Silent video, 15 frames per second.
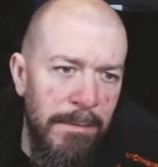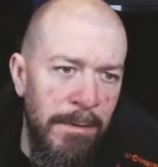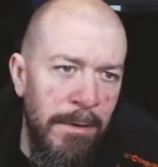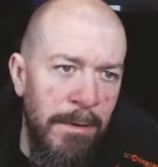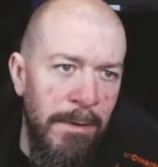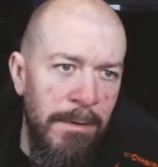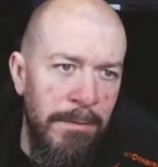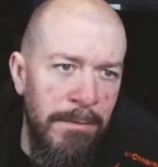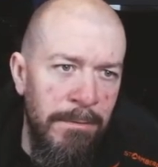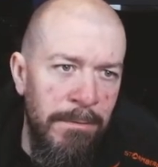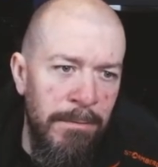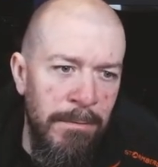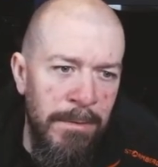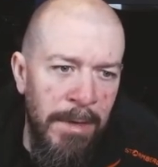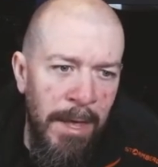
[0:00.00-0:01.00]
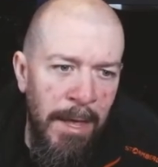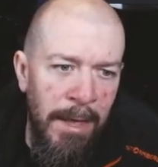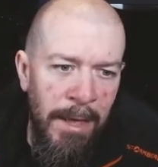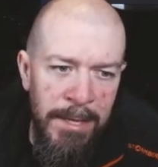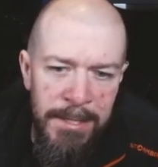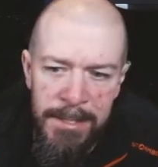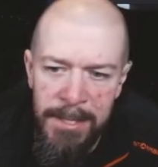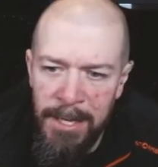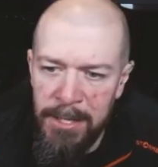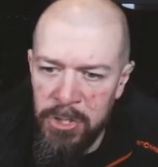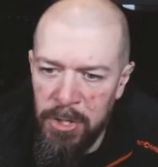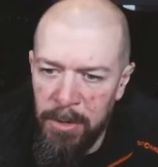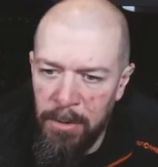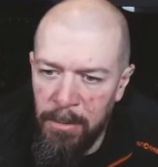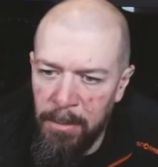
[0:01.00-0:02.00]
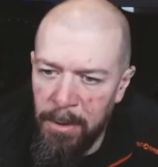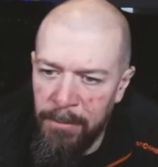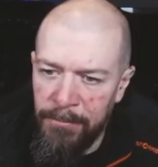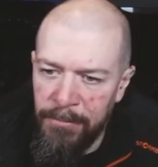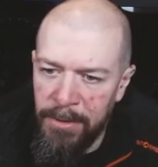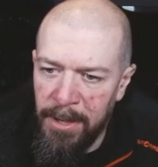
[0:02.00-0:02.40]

onto the SHO of